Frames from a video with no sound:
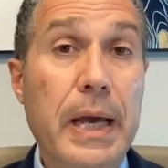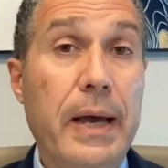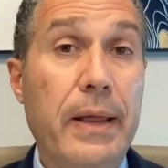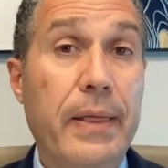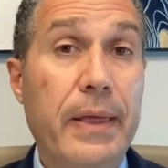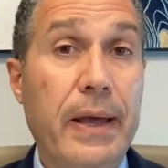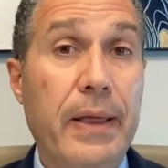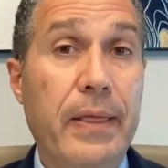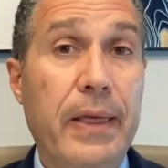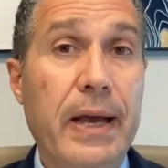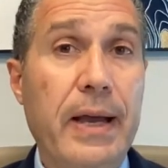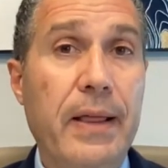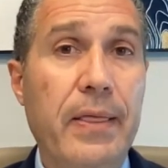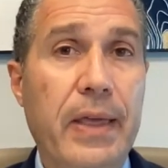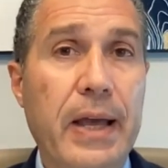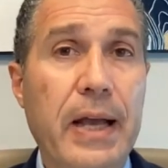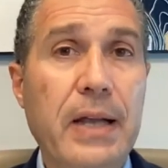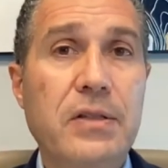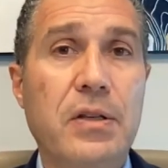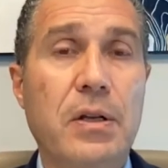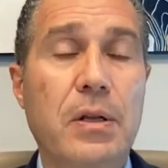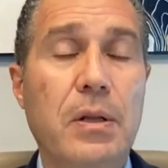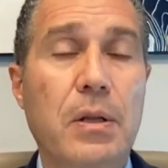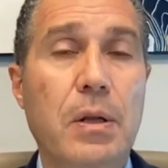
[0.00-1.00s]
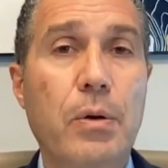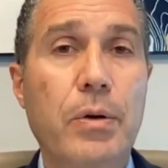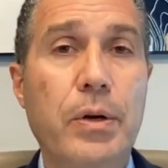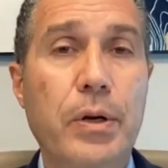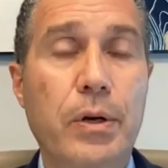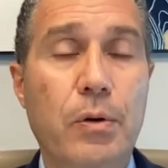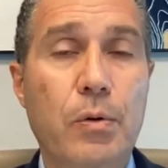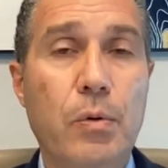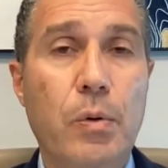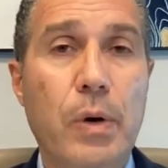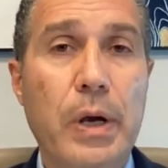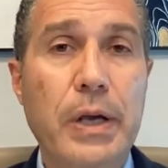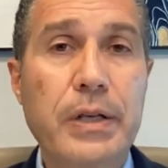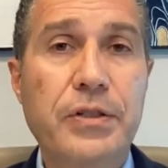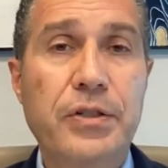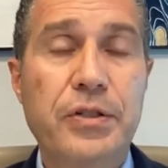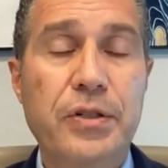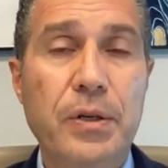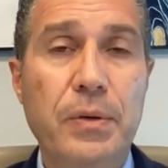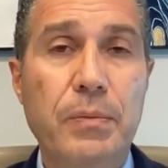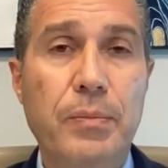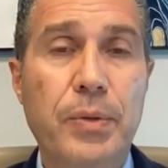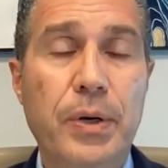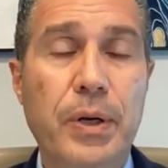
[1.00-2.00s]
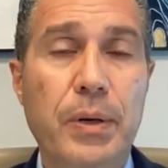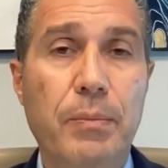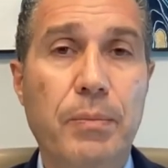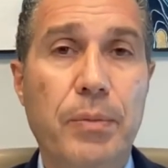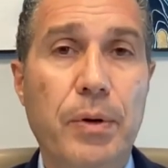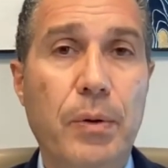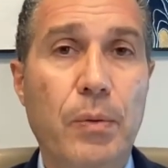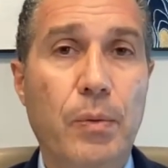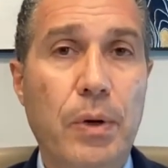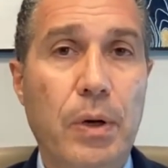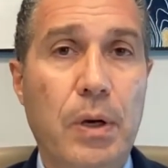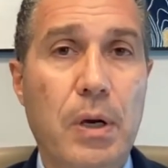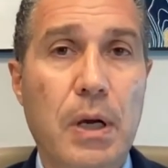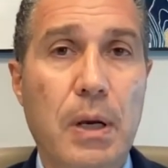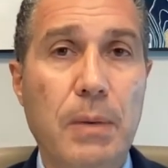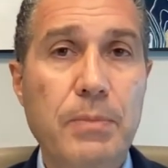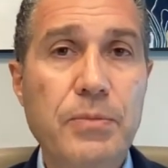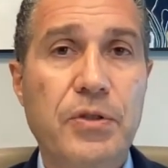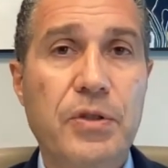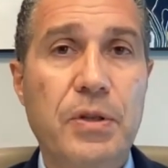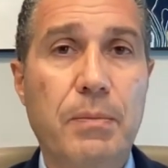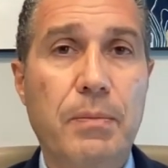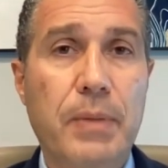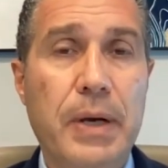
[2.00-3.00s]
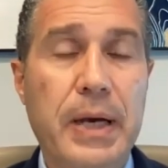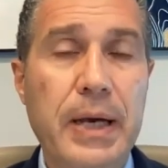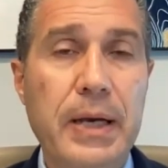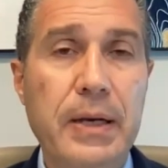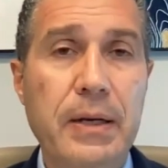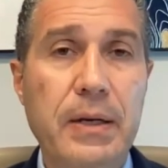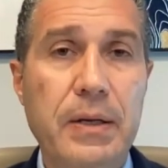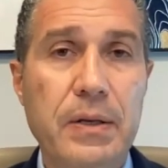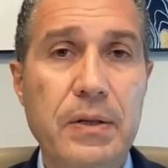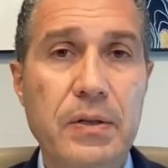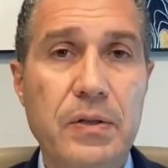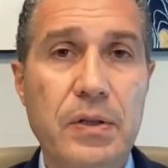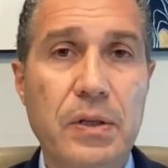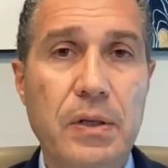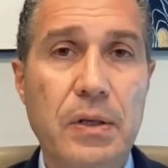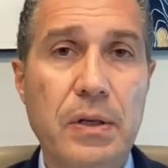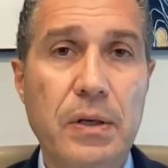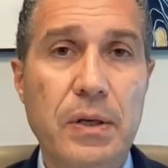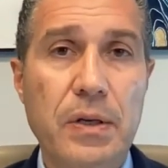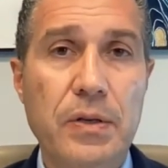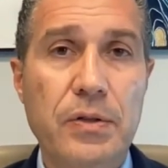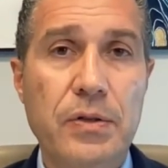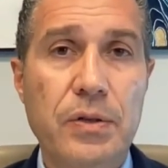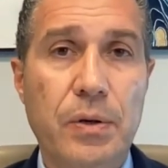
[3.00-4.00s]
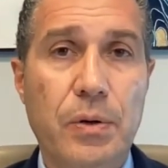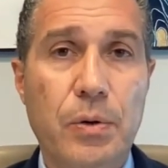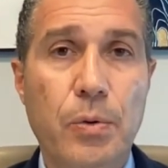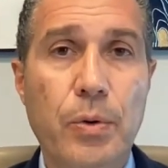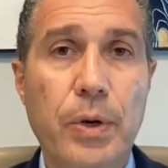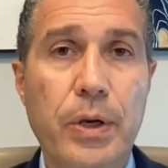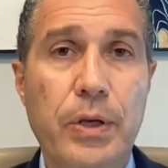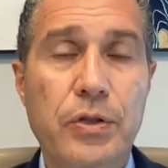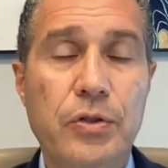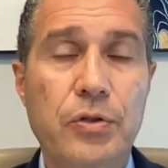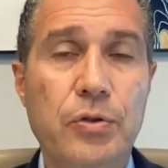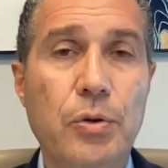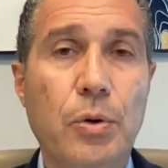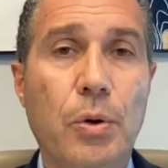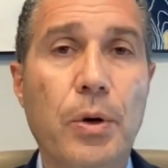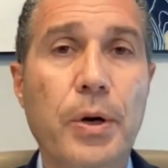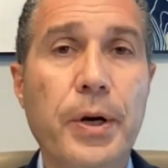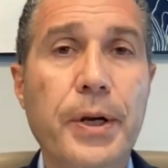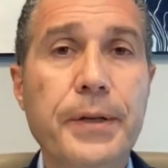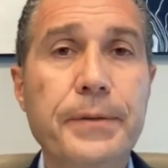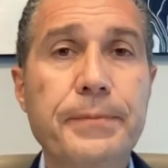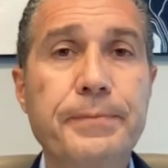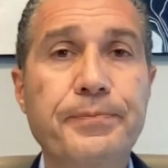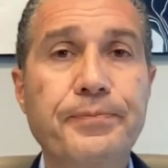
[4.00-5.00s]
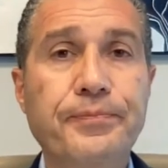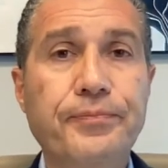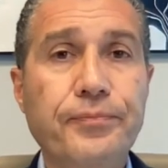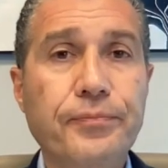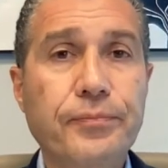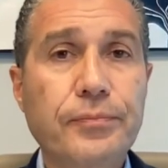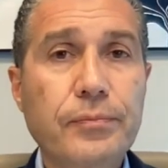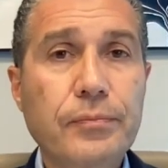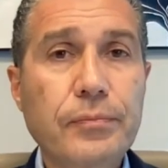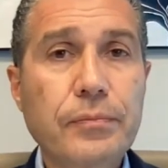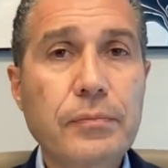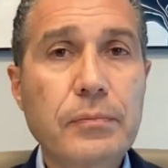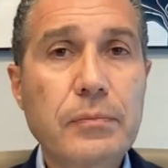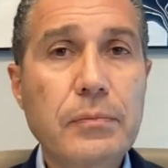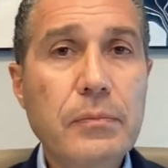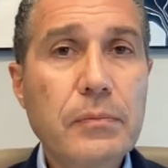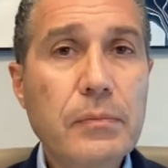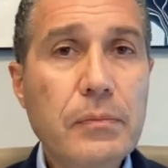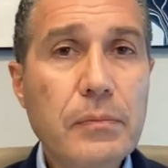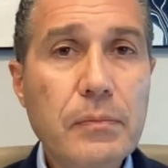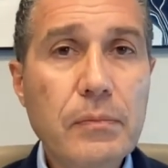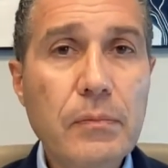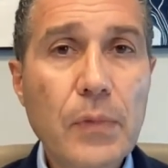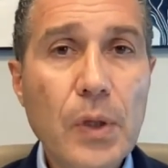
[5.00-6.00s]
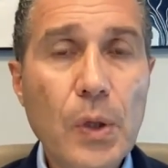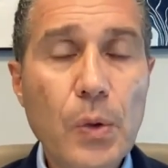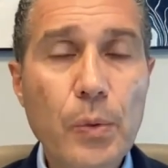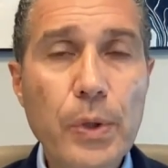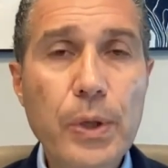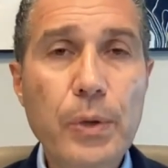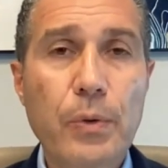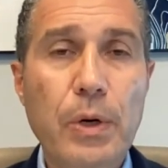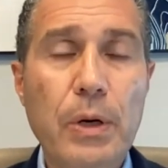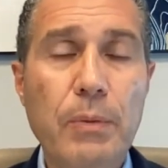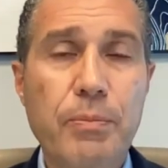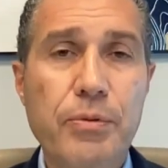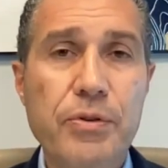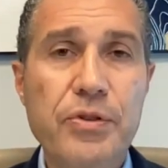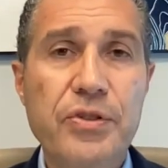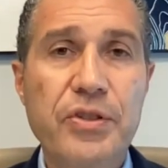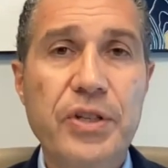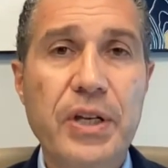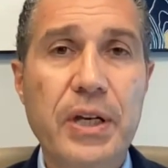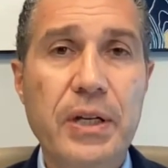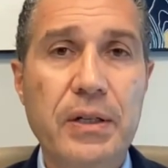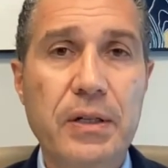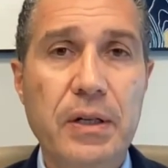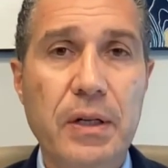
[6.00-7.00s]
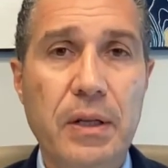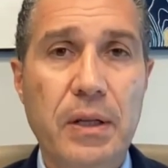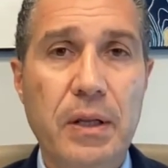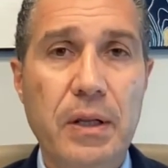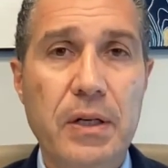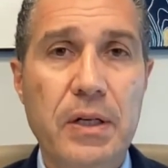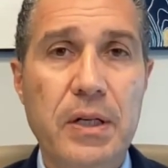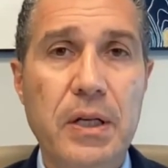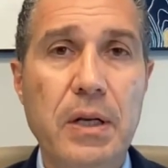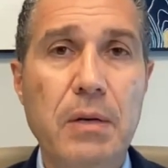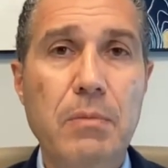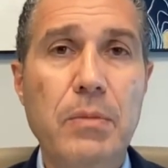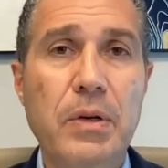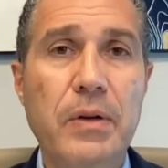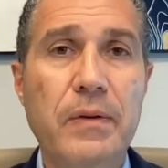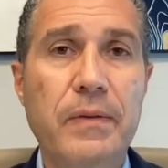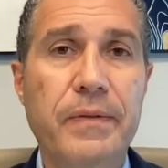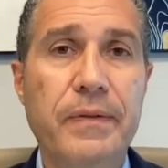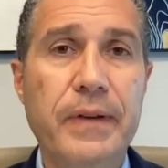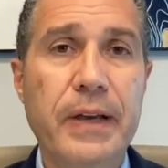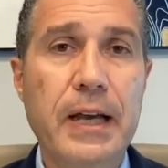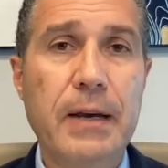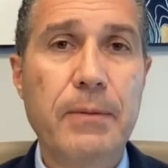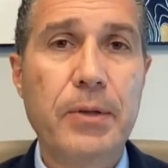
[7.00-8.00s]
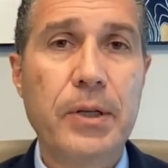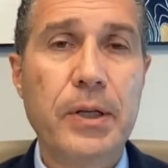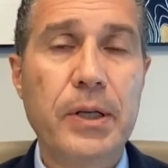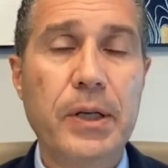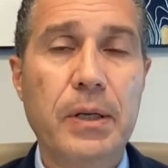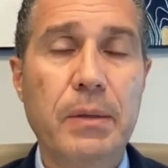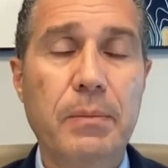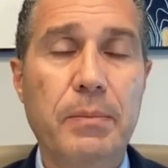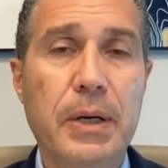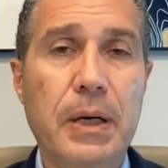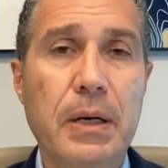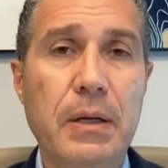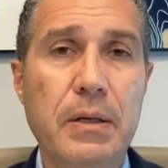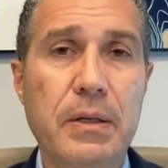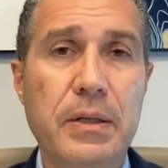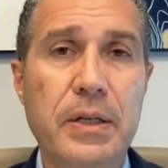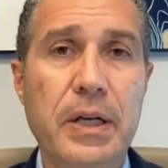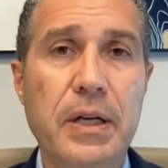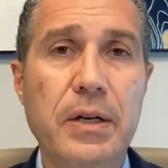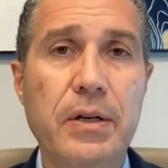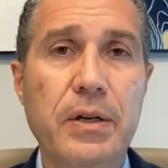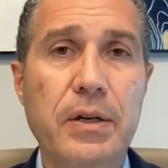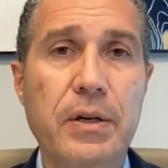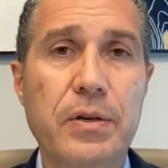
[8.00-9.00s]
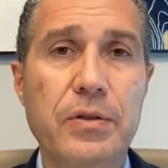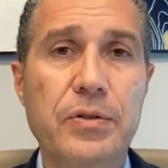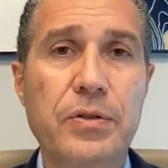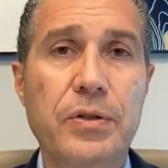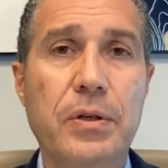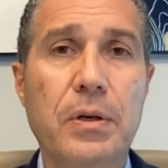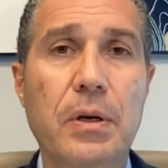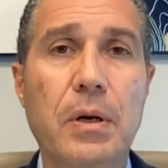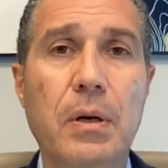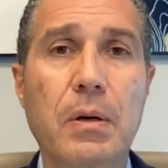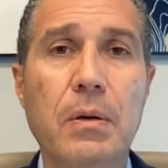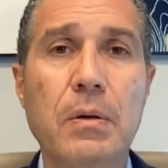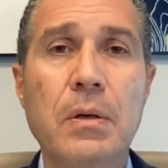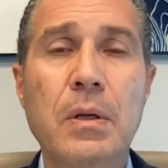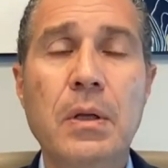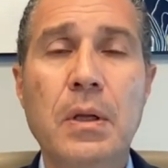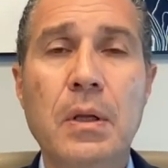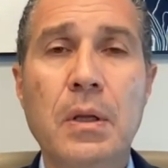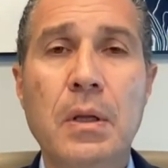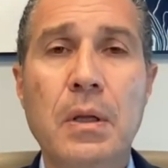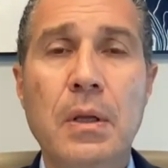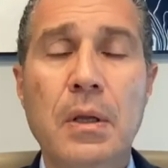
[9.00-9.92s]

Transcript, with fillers: yeah, that, that that's a loaded question, but but what comes to mind is a is a quick story. We represented the Tinman family about ten years ago